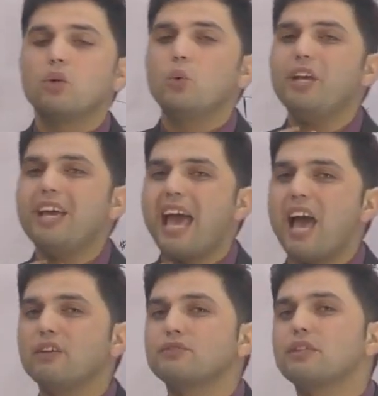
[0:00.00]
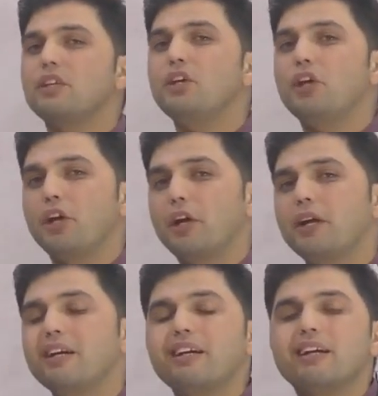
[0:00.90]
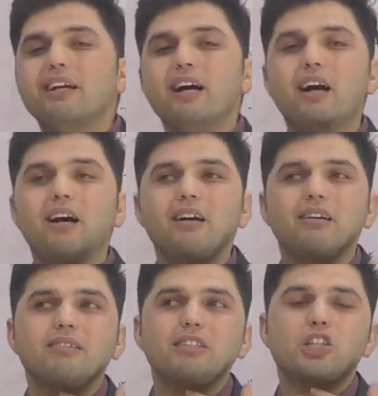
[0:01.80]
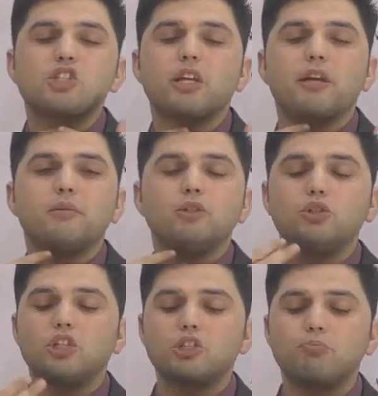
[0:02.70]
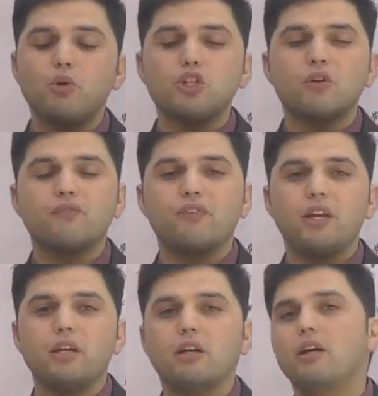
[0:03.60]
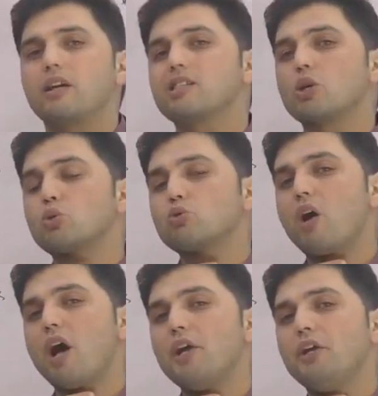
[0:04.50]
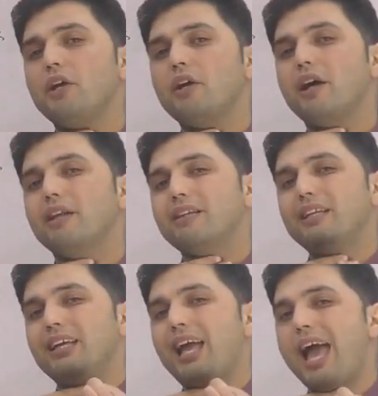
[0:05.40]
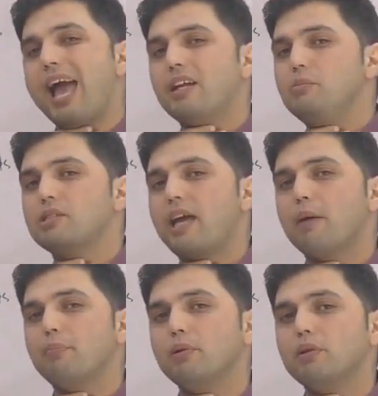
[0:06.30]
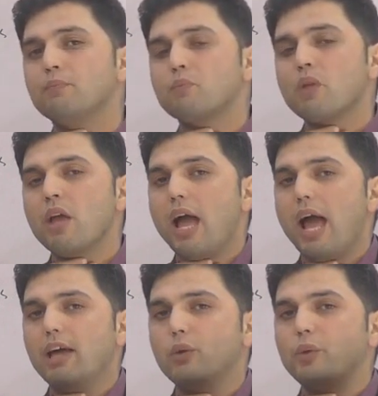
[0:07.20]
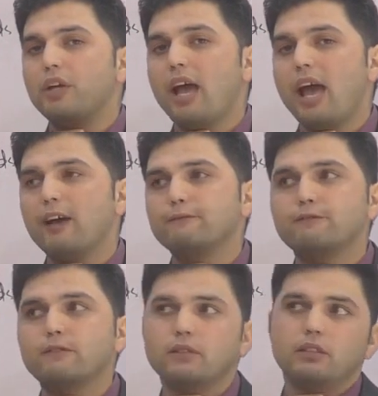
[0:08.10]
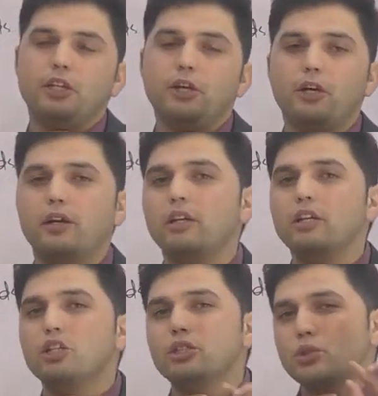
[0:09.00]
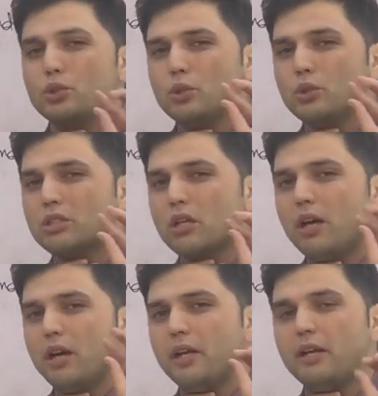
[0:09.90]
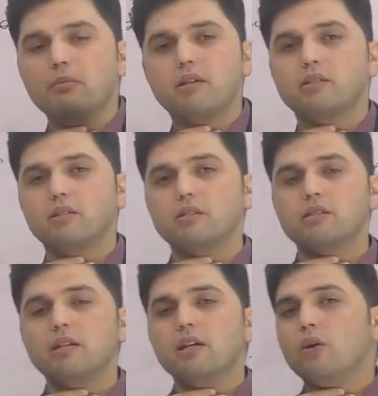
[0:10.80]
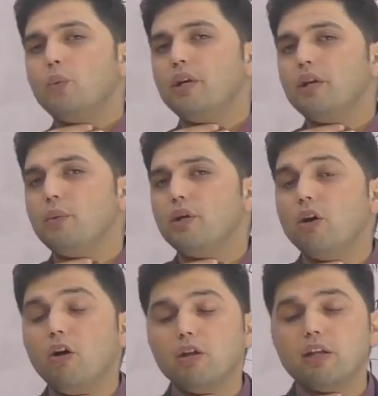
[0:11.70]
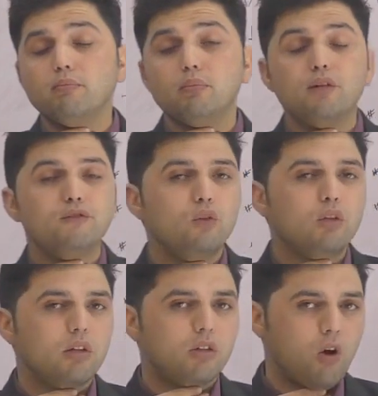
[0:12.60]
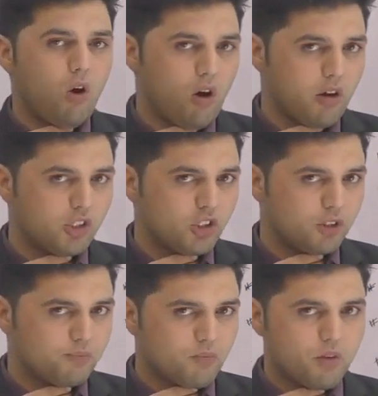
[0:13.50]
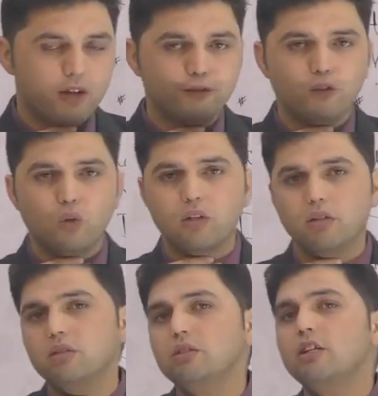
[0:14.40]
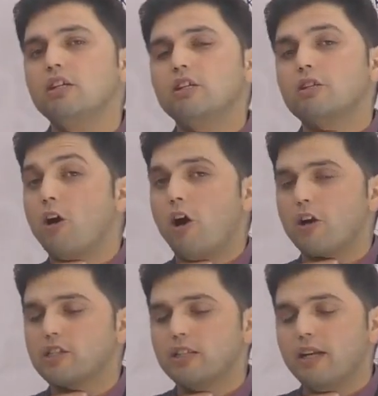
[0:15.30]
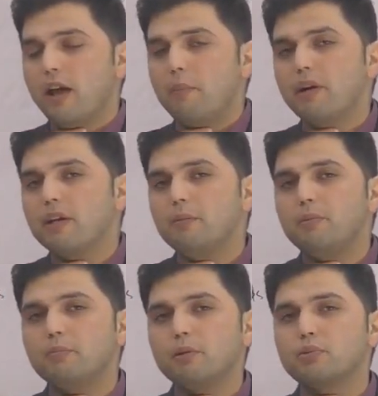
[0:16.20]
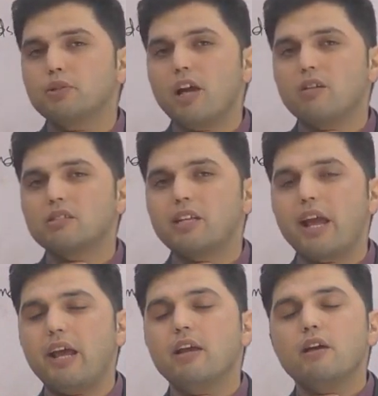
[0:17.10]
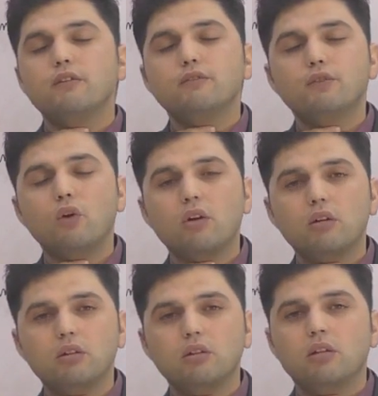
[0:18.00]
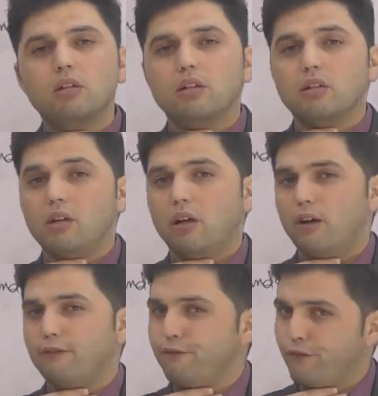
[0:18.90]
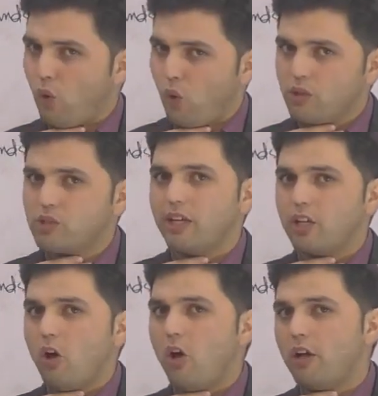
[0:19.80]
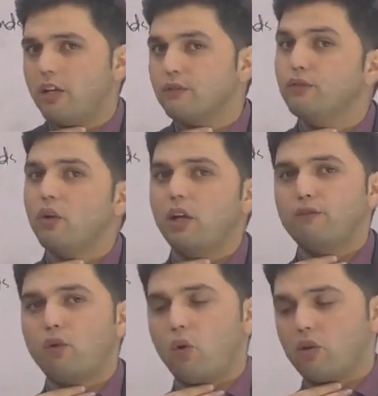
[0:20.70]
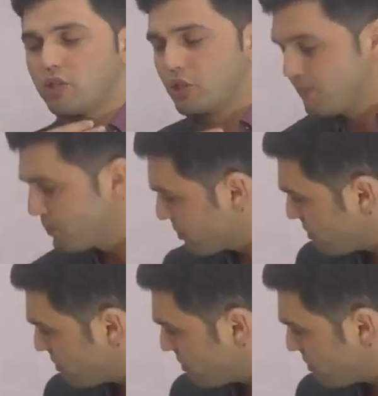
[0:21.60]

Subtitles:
We have here, you just put your fingers right here on the Adam's apple, and we have here two tiny muscles. We call them vocal cords. Vocal cords. American people pronounce it vocal folds. They call it vocal folds.